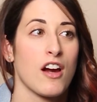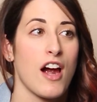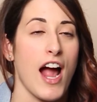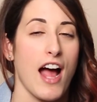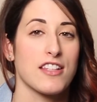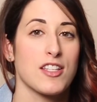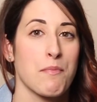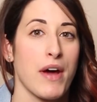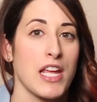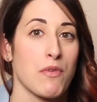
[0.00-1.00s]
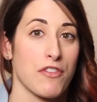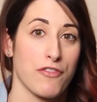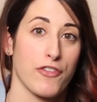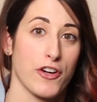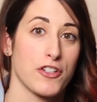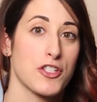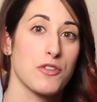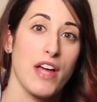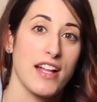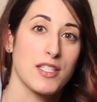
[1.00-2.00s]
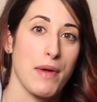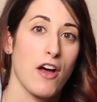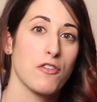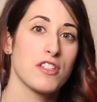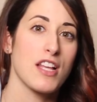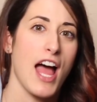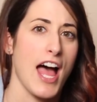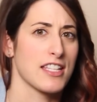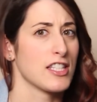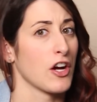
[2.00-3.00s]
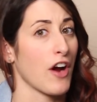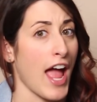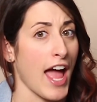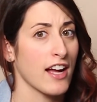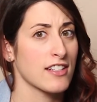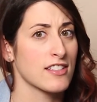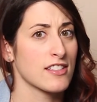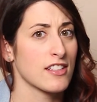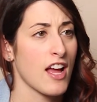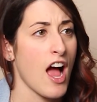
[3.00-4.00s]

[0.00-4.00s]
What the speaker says: had somebody refer to that spouse as their ex,